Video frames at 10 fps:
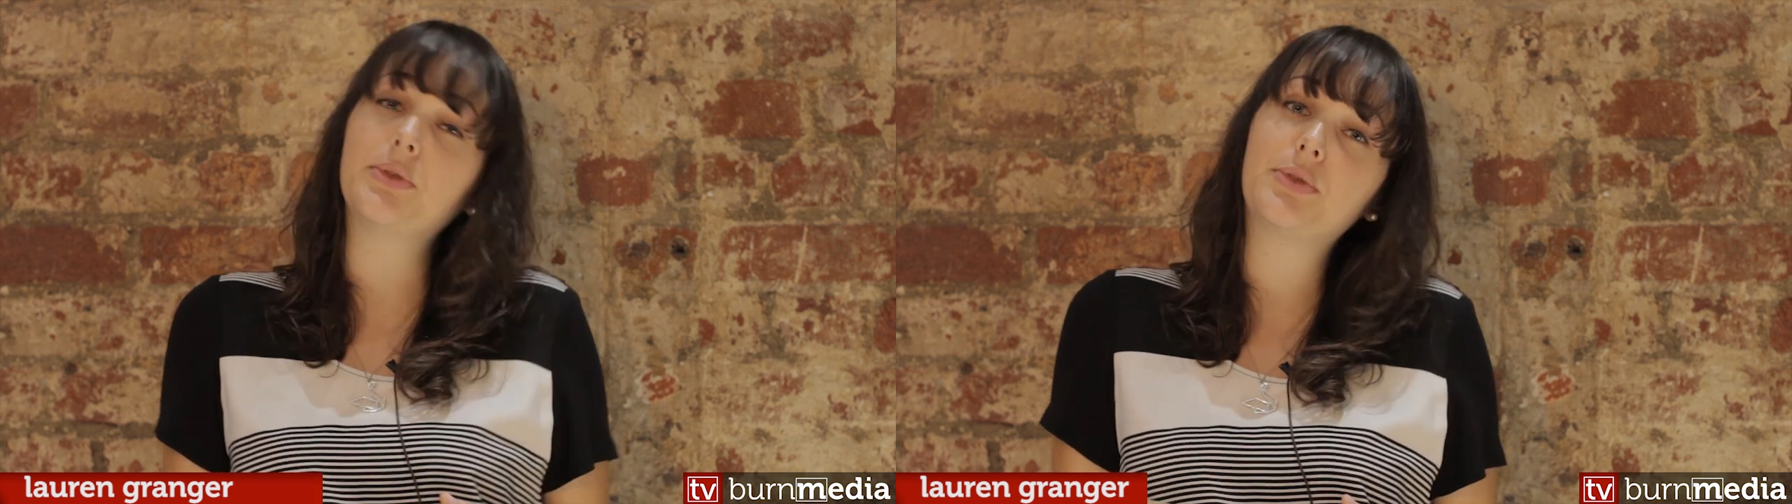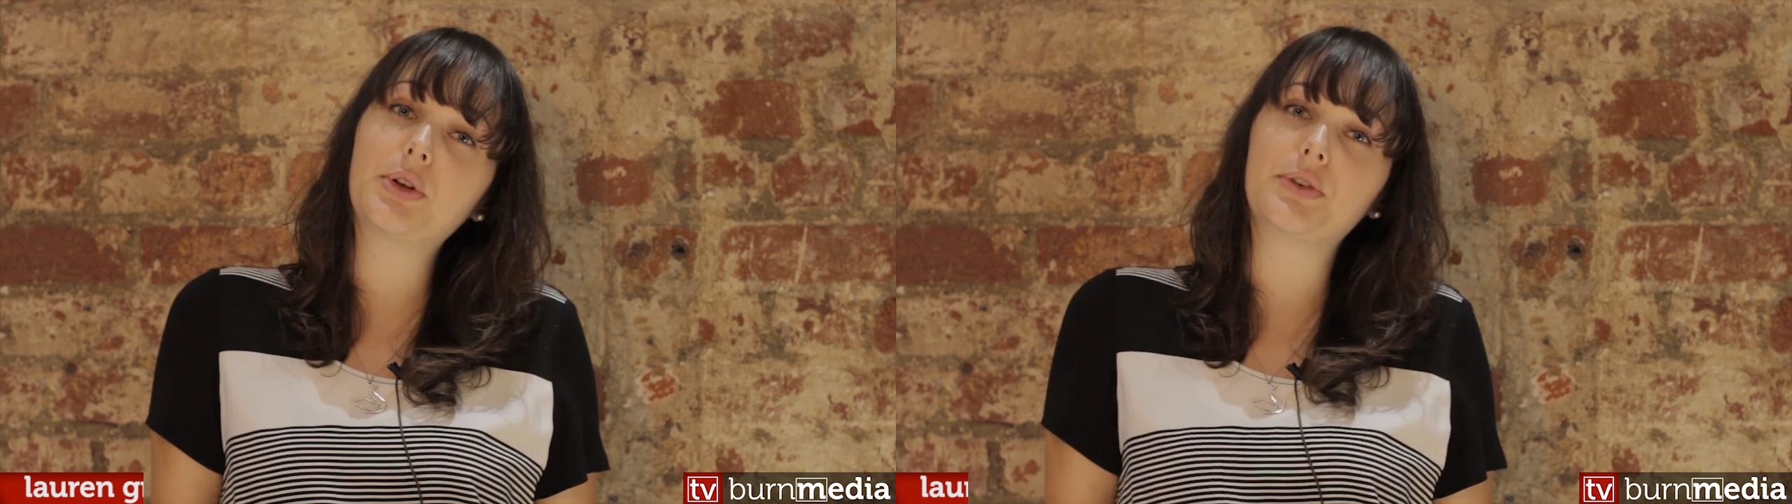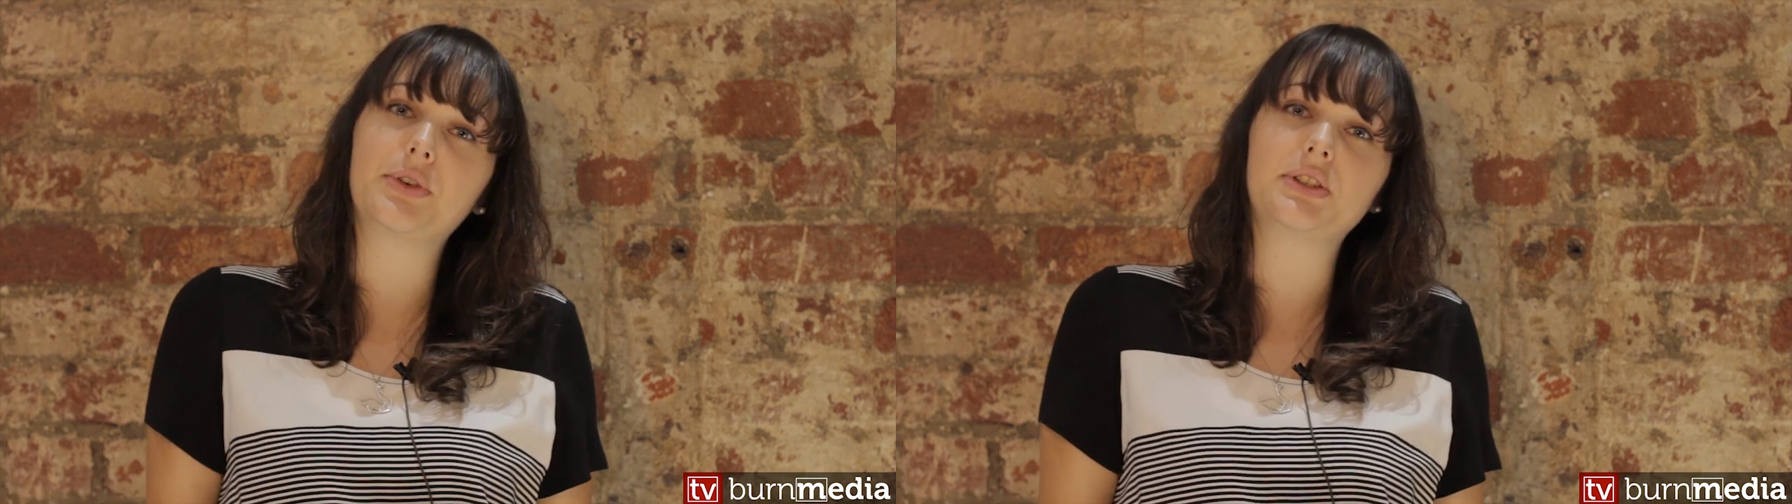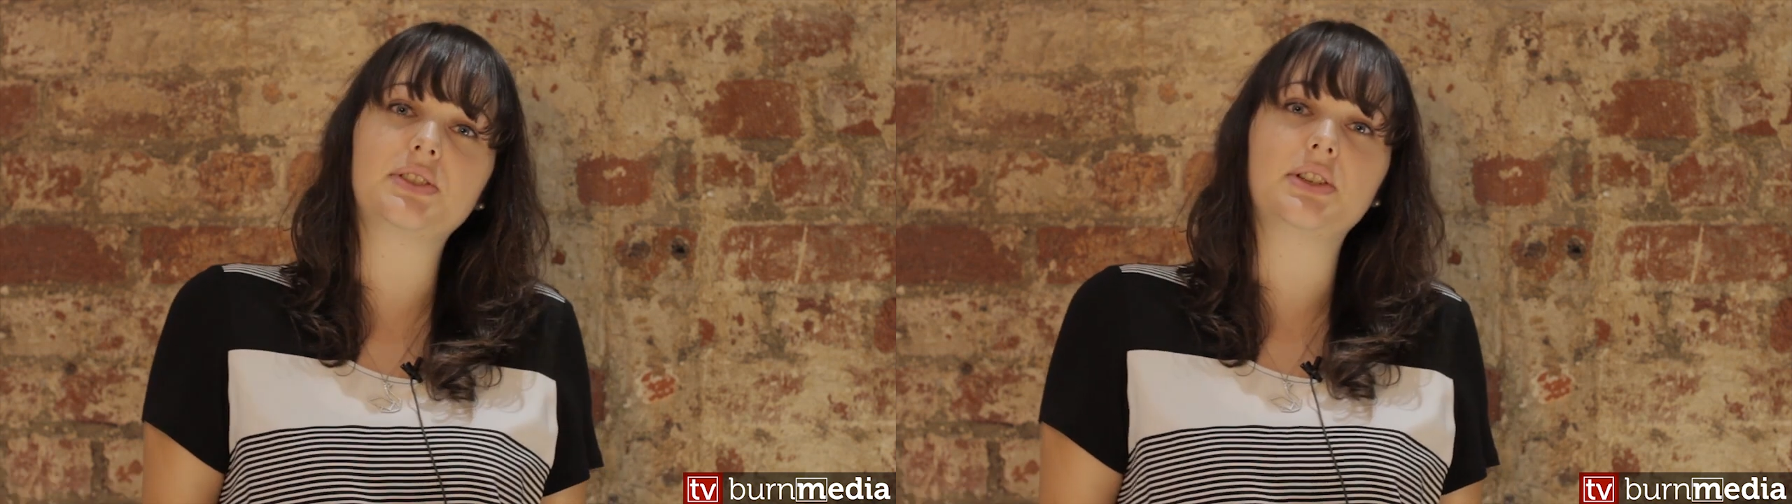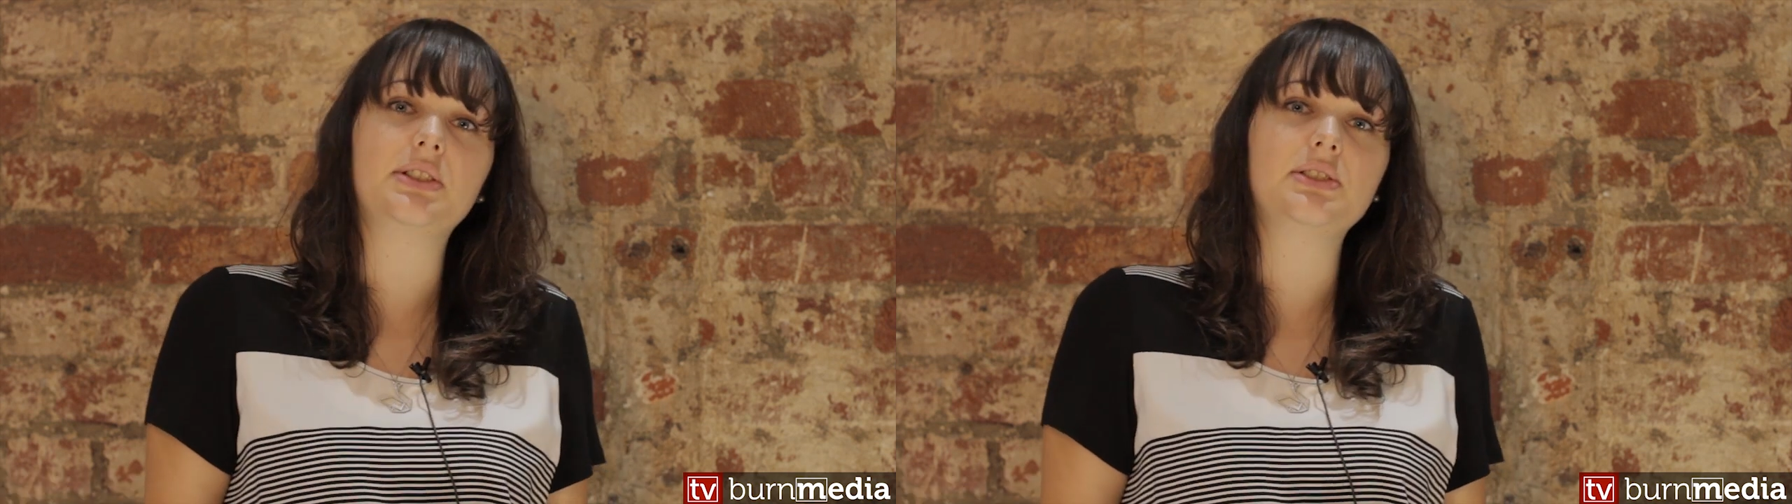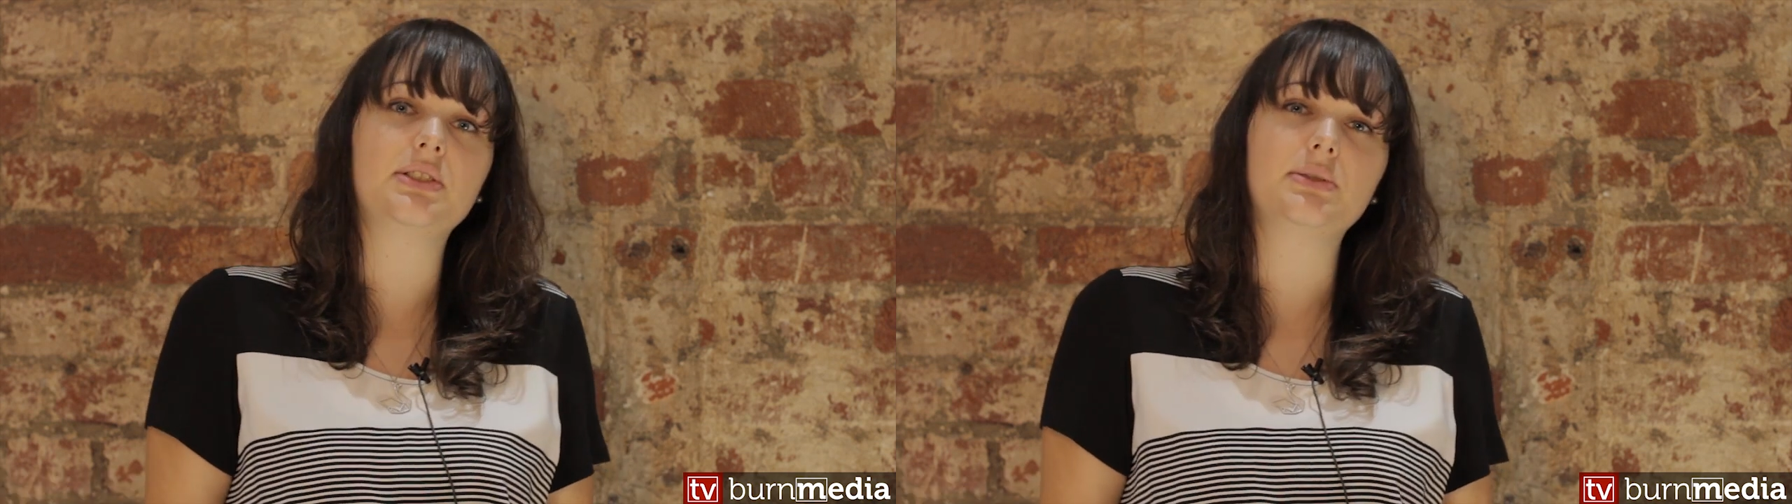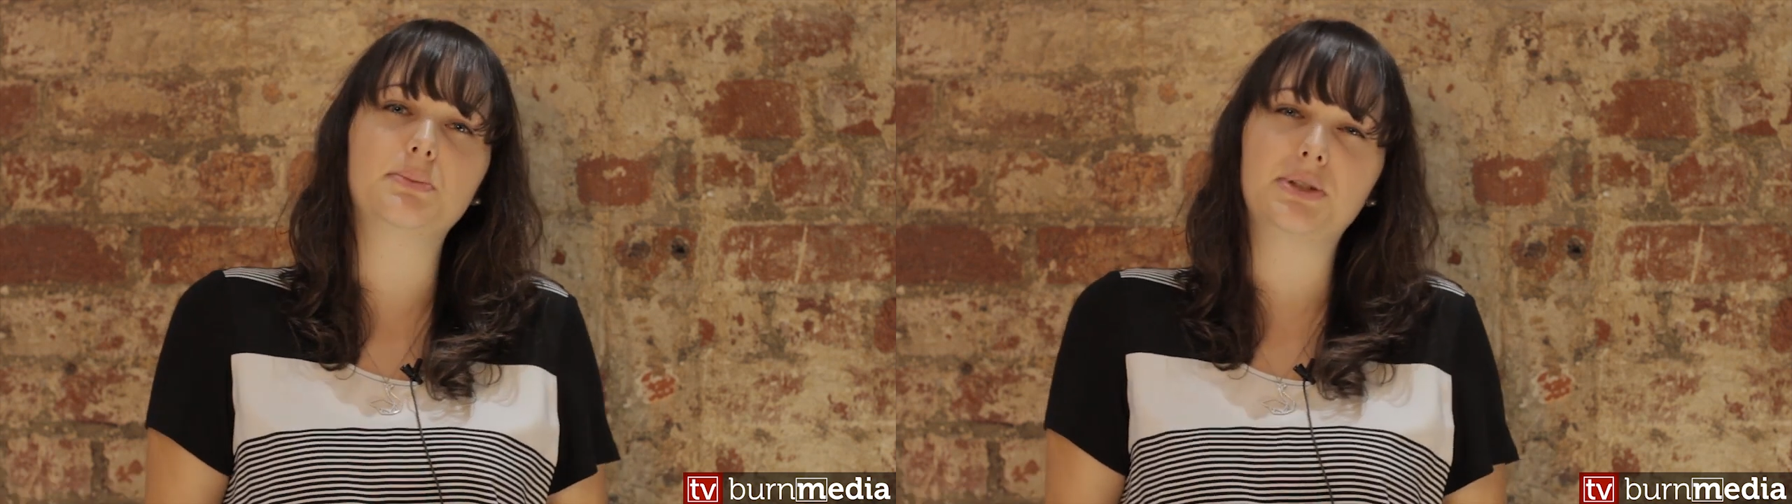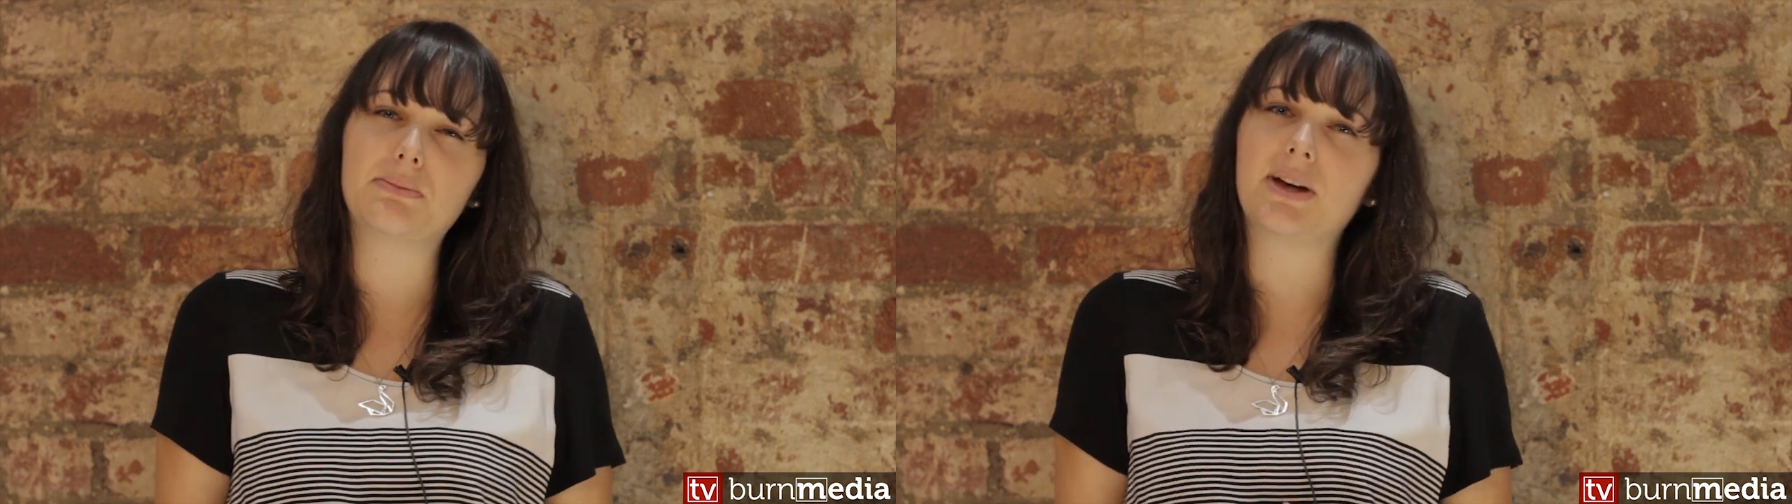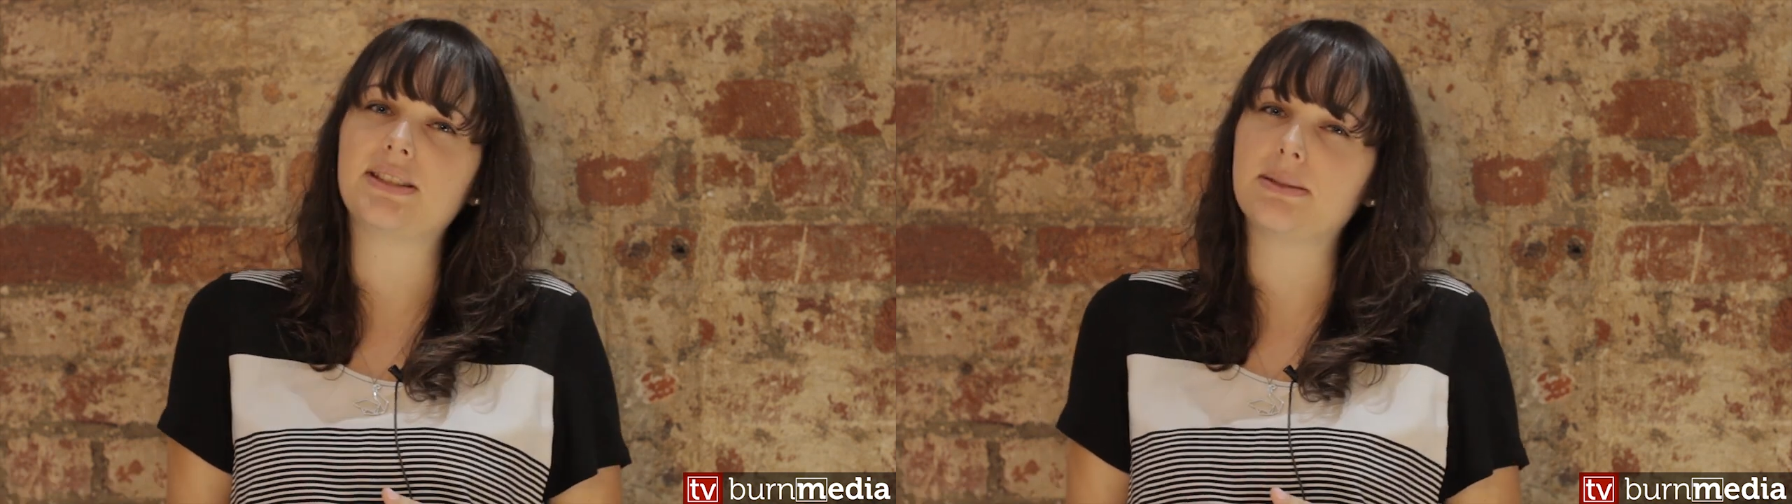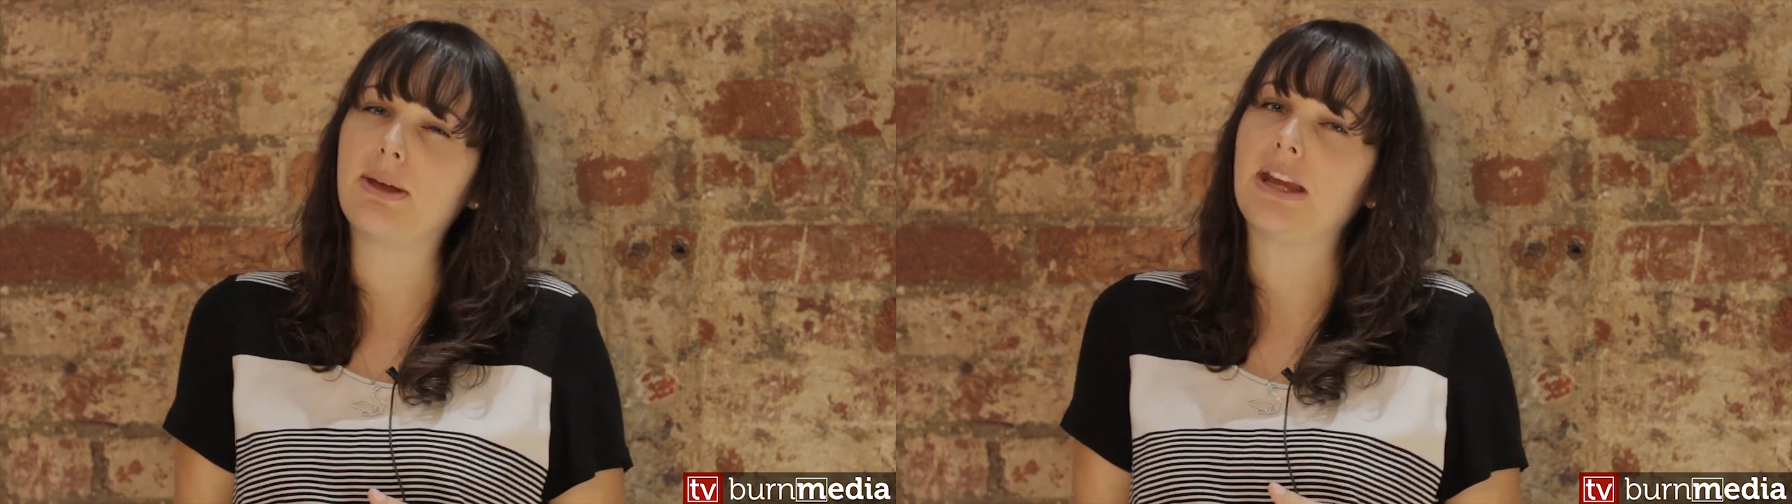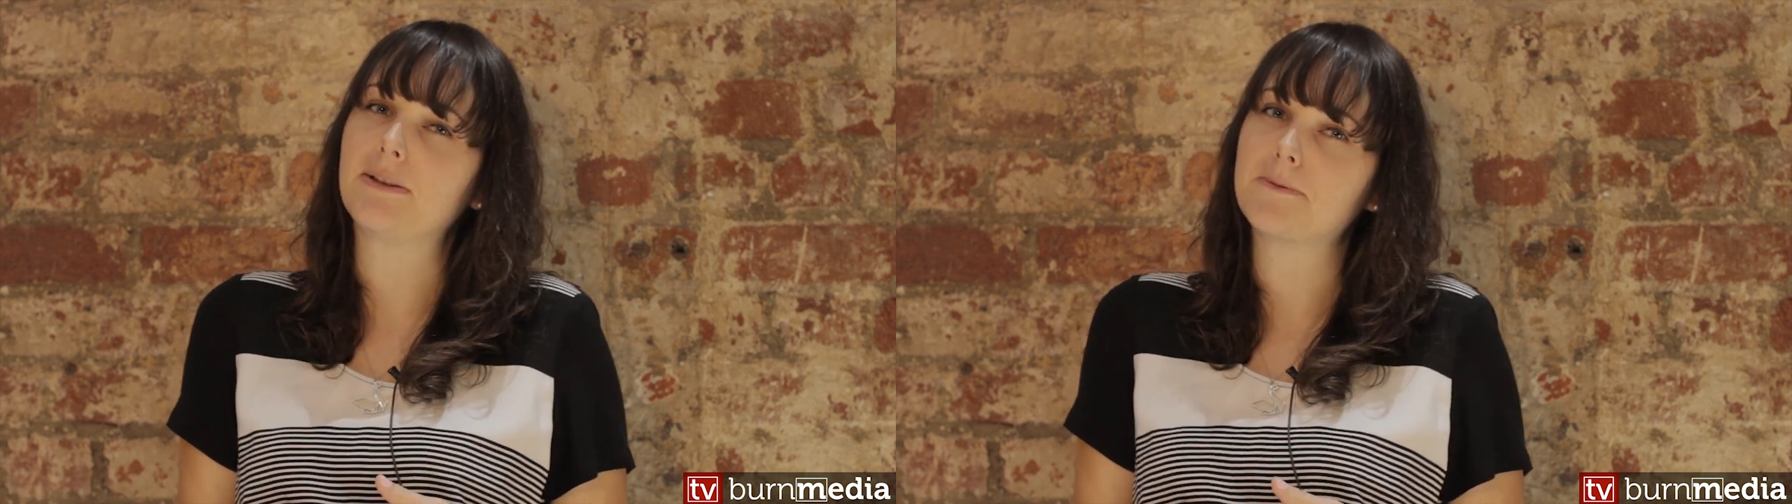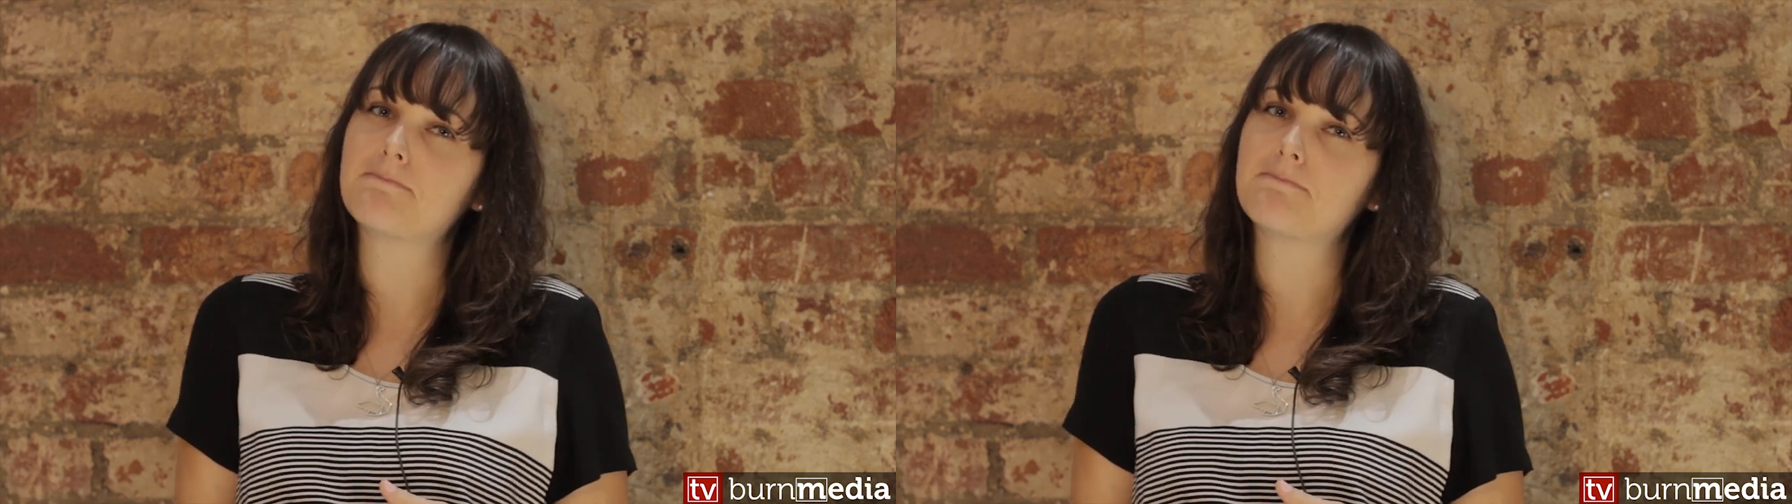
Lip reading: before your phone is stolen to minimize the pain.